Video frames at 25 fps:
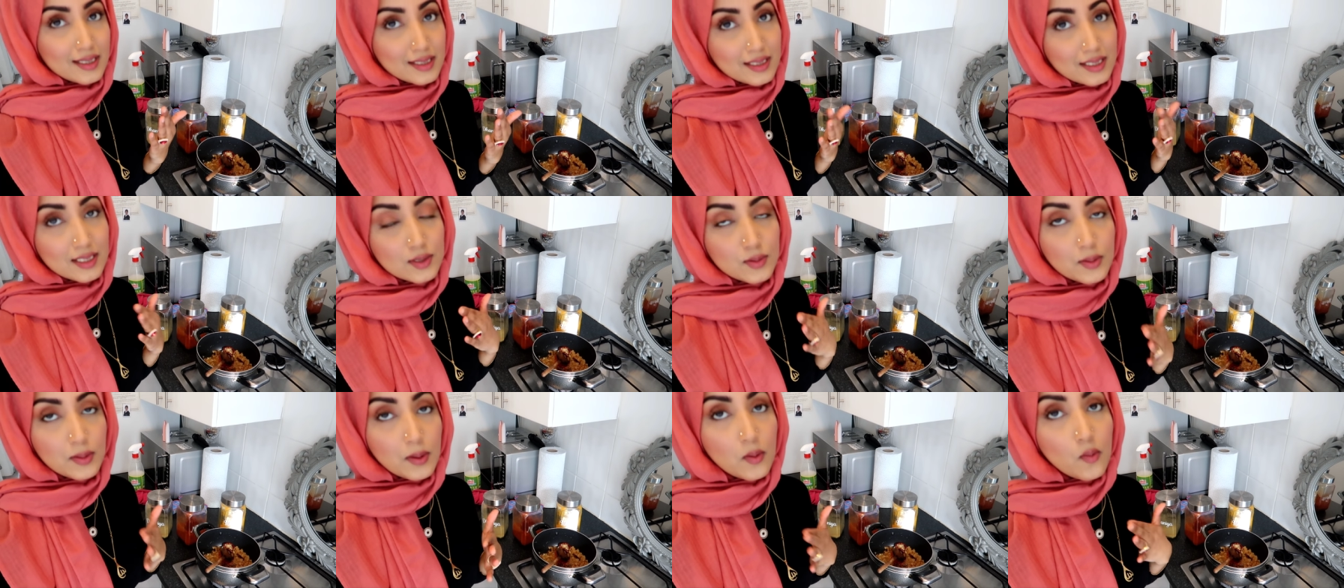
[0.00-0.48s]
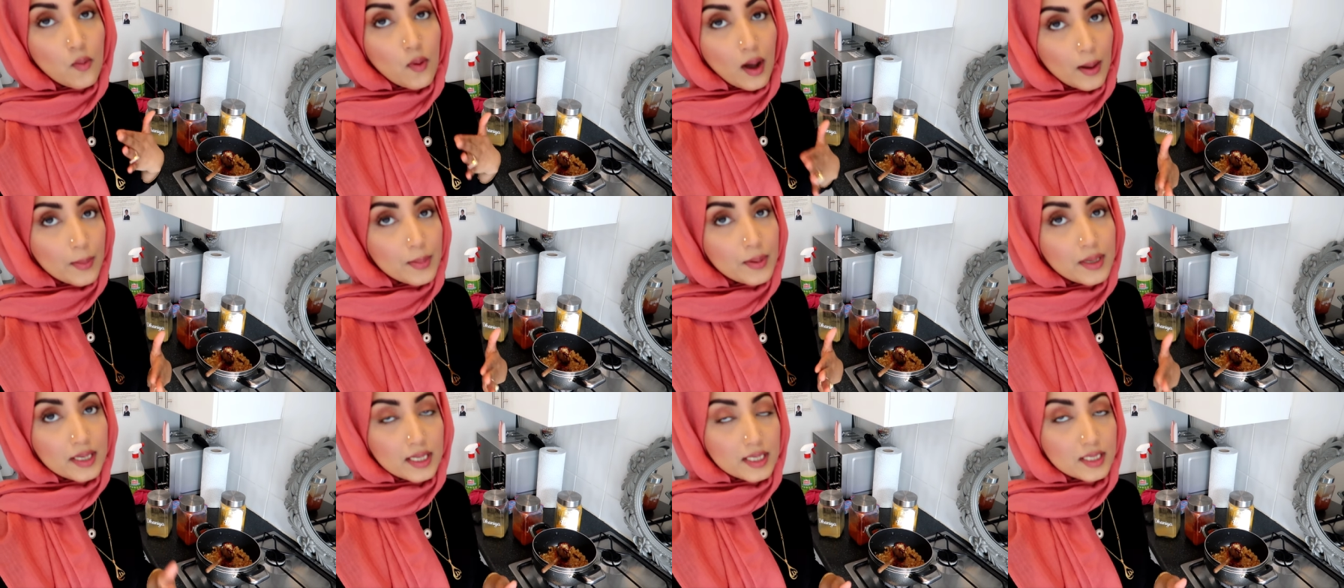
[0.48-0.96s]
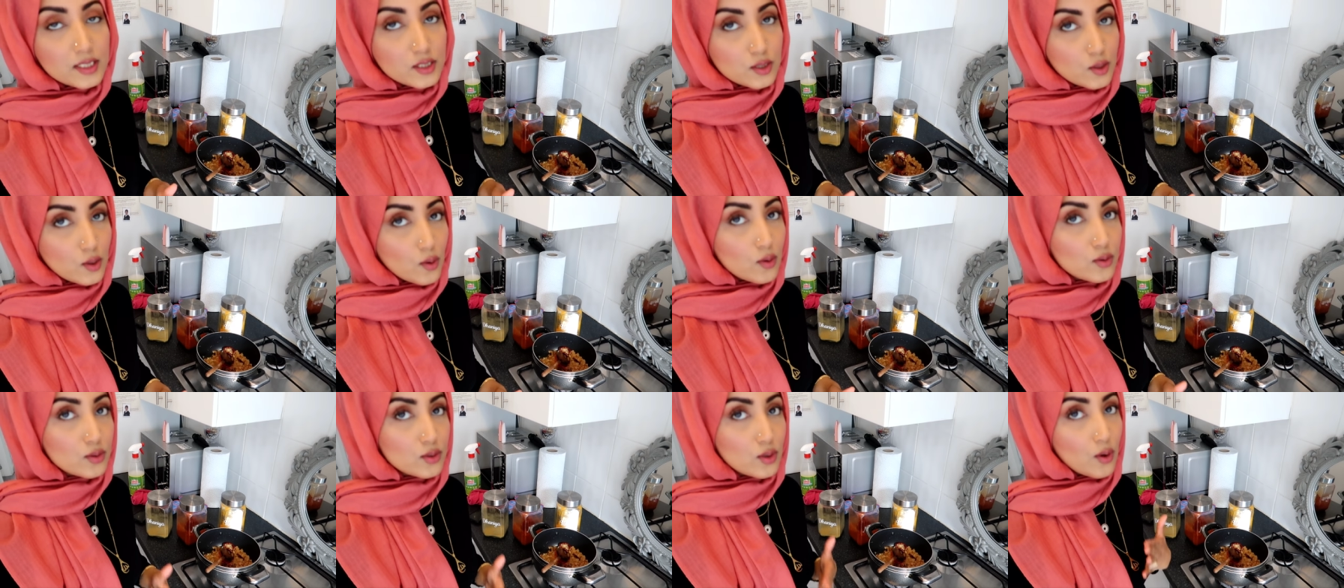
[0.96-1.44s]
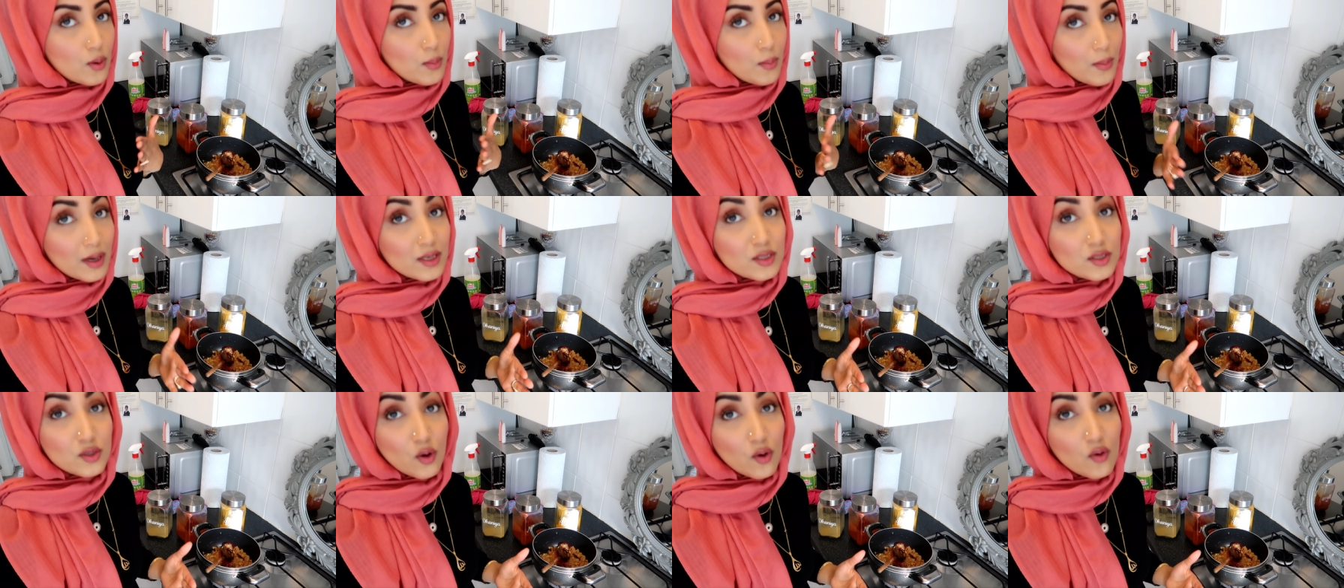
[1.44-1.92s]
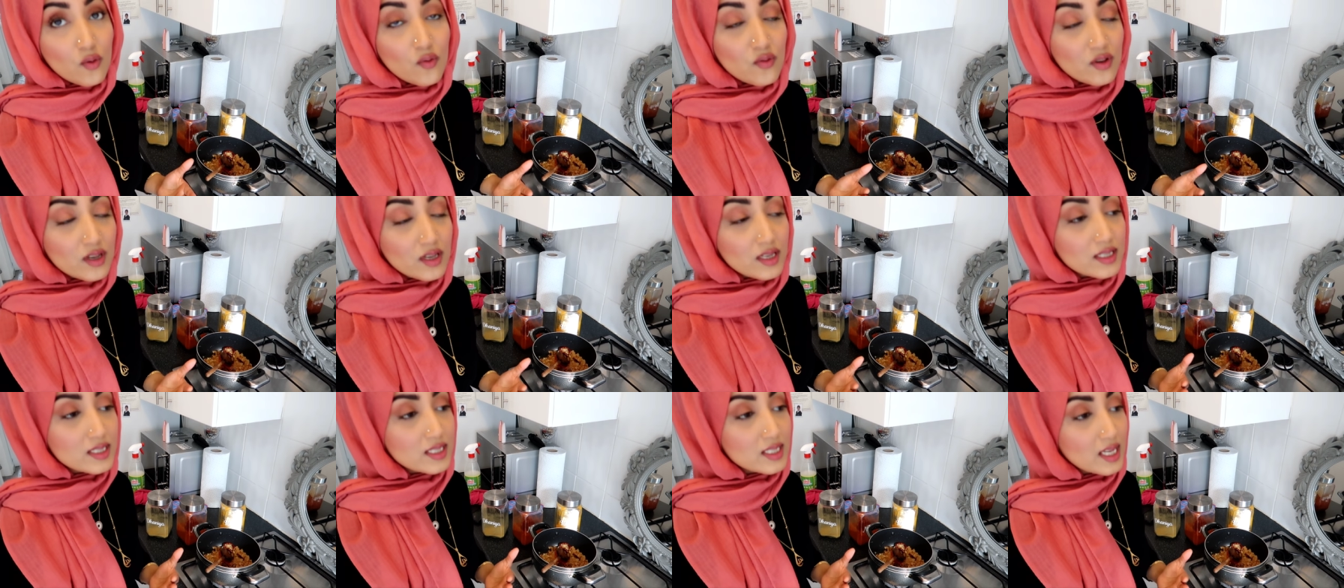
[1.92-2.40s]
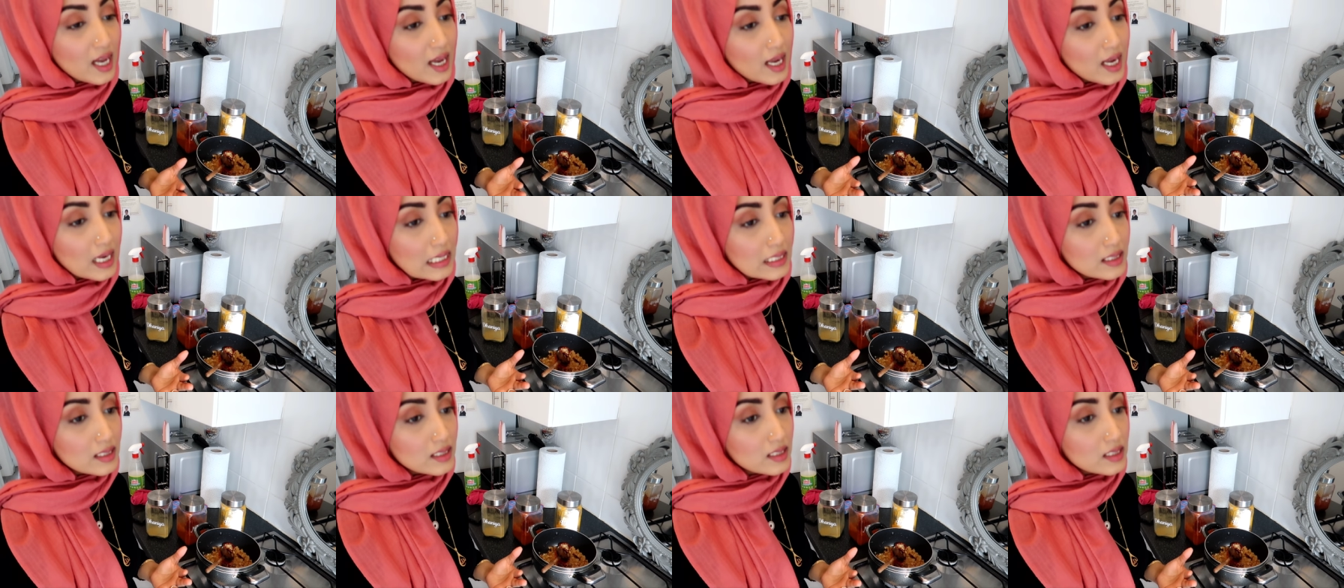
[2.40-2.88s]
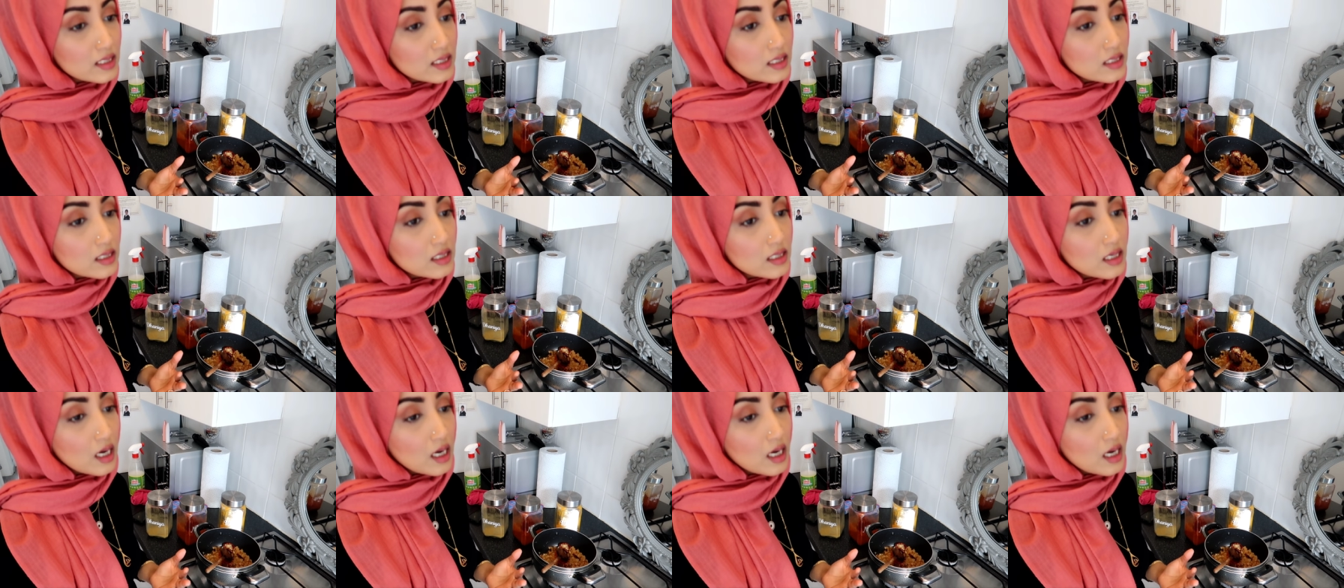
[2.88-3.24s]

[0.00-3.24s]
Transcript: and he's been wiping his nose on my sofas and